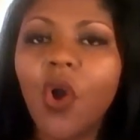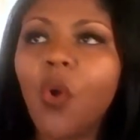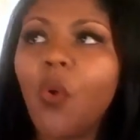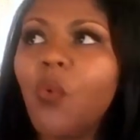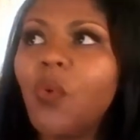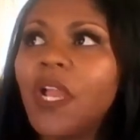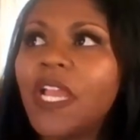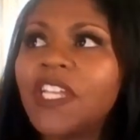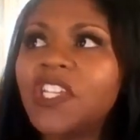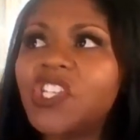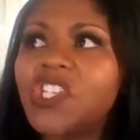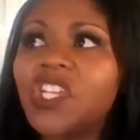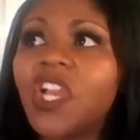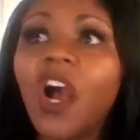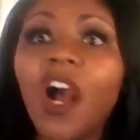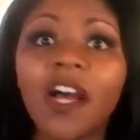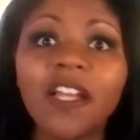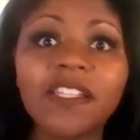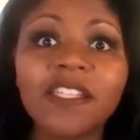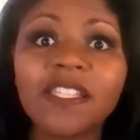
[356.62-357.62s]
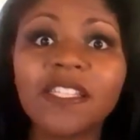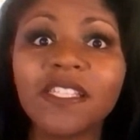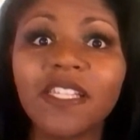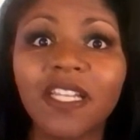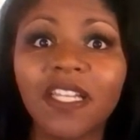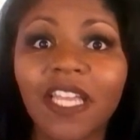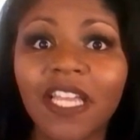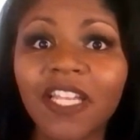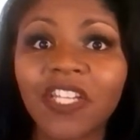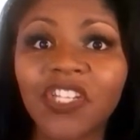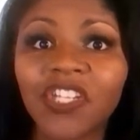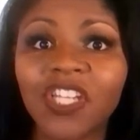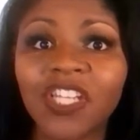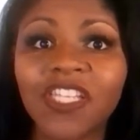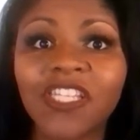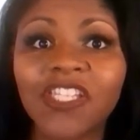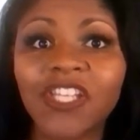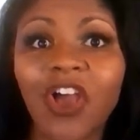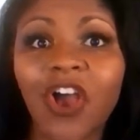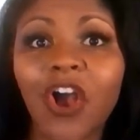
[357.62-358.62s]
which
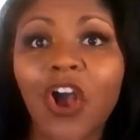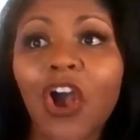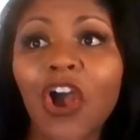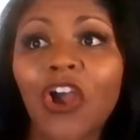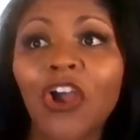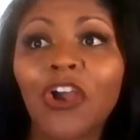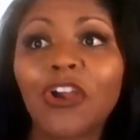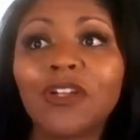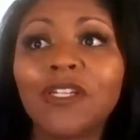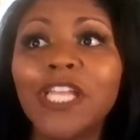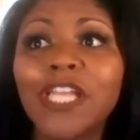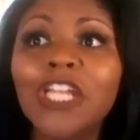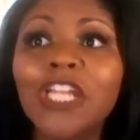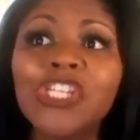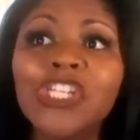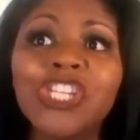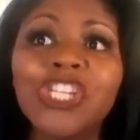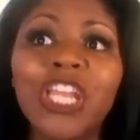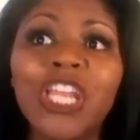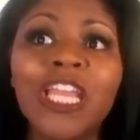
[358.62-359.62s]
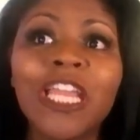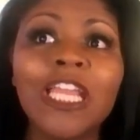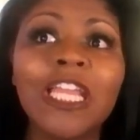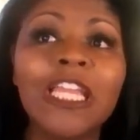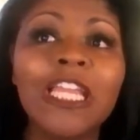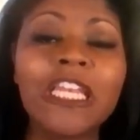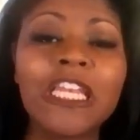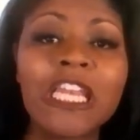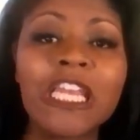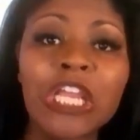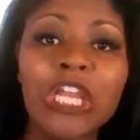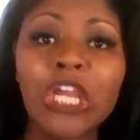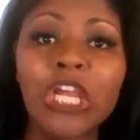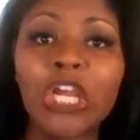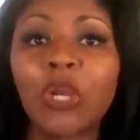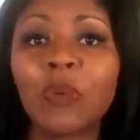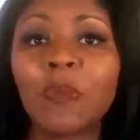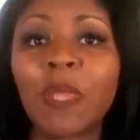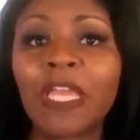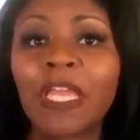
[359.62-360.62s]
constellations are touching,
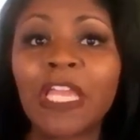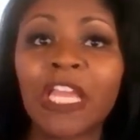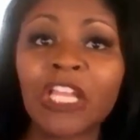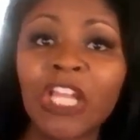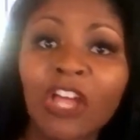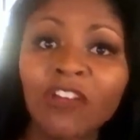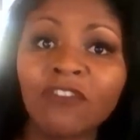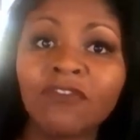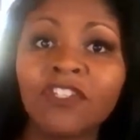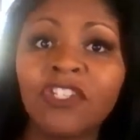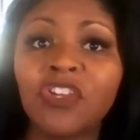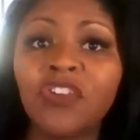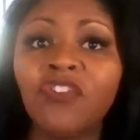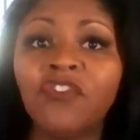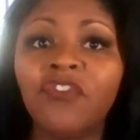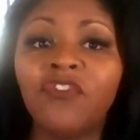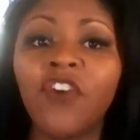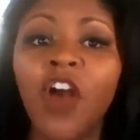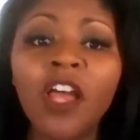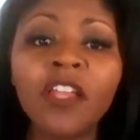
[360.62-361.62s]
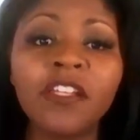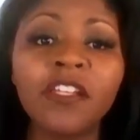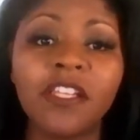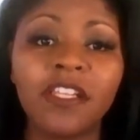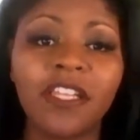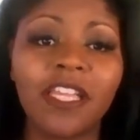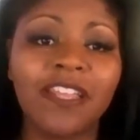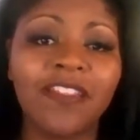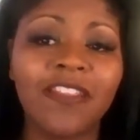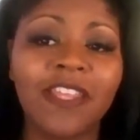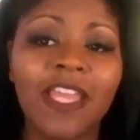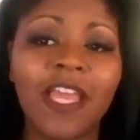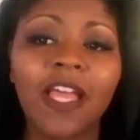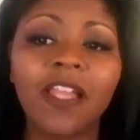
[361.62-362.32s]
near, making love to, fondling the